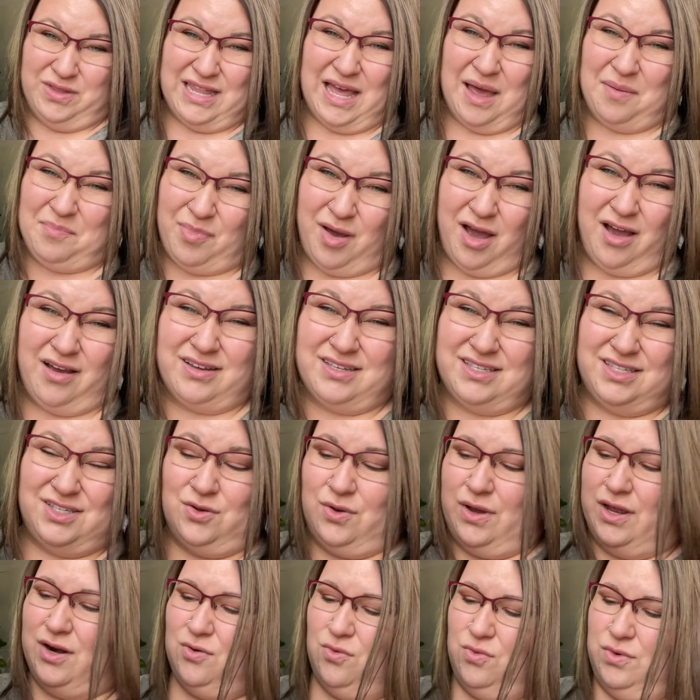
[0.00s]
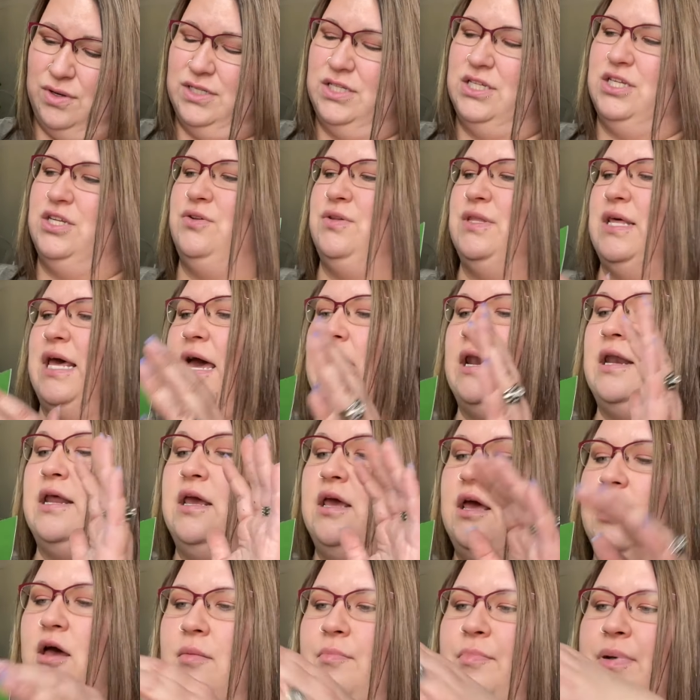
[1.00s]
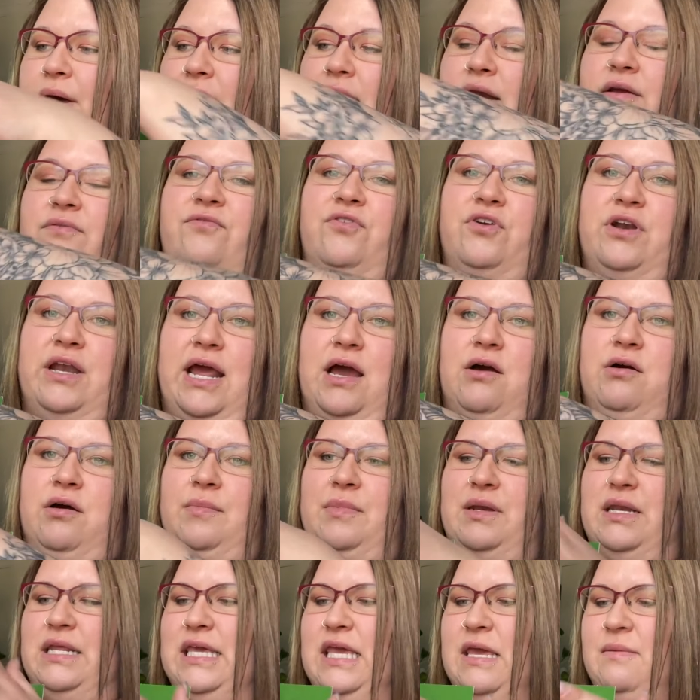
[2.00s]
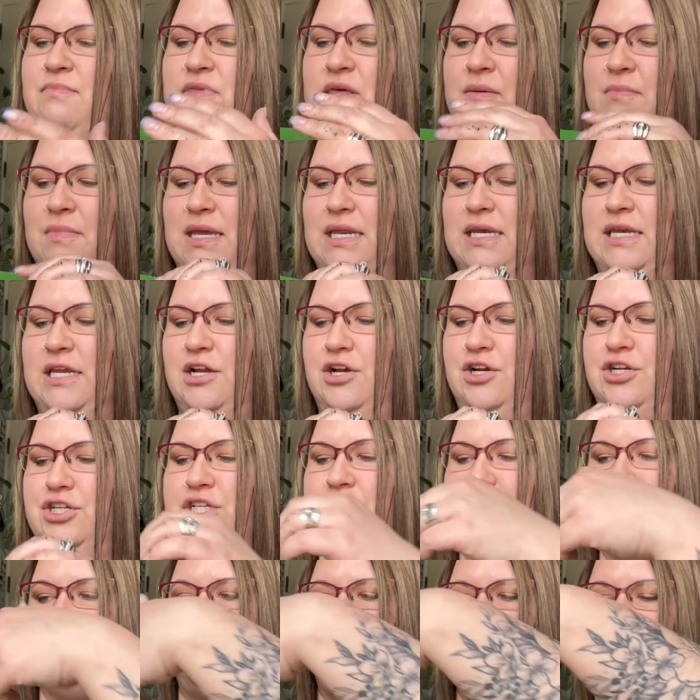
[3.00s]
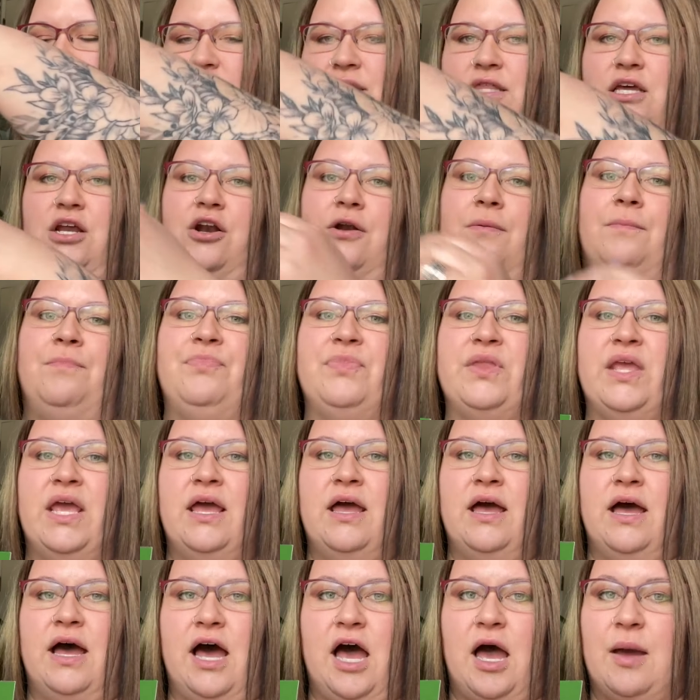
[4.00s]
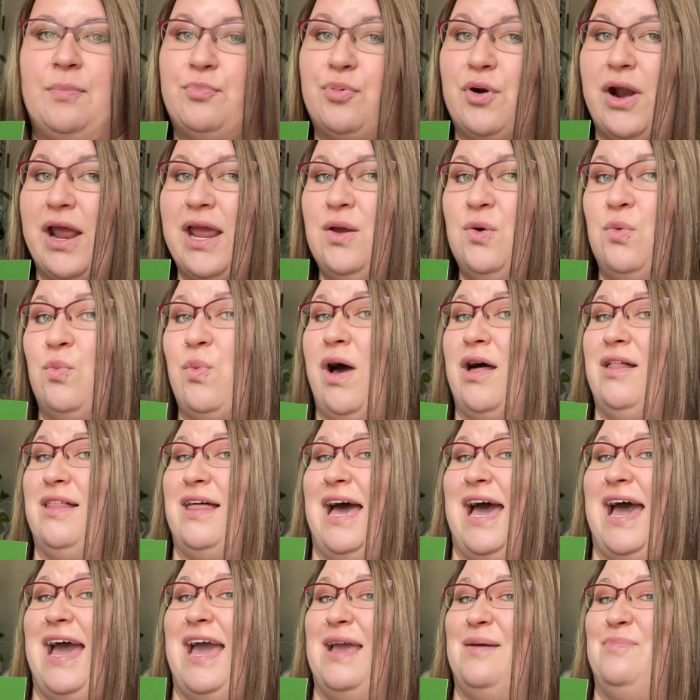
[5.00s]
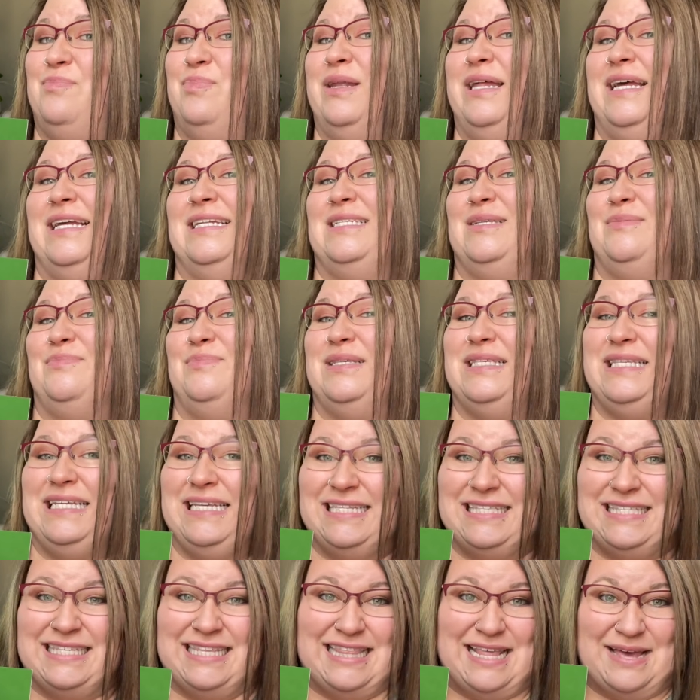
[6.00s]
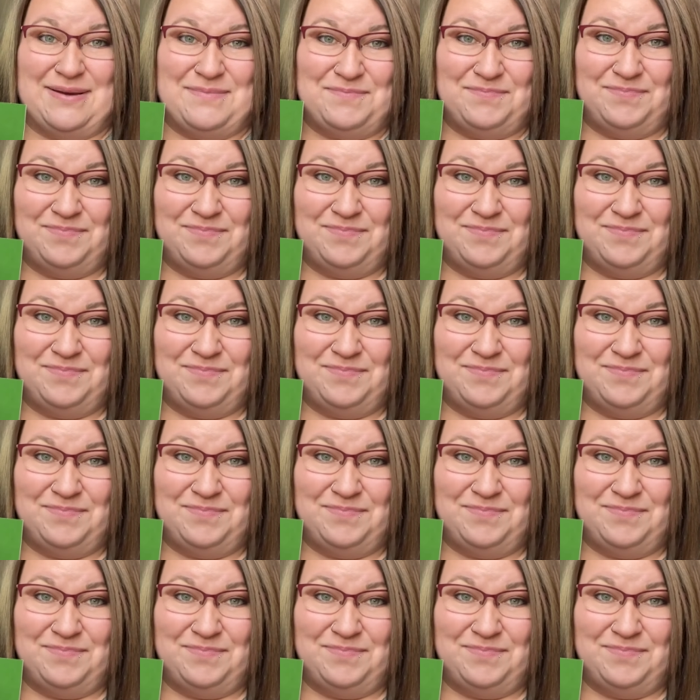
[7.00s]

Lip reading: that box, so I don't want to do that. But for now, I'm going to keep them in here just so that they're upright while I plant some seeds in them.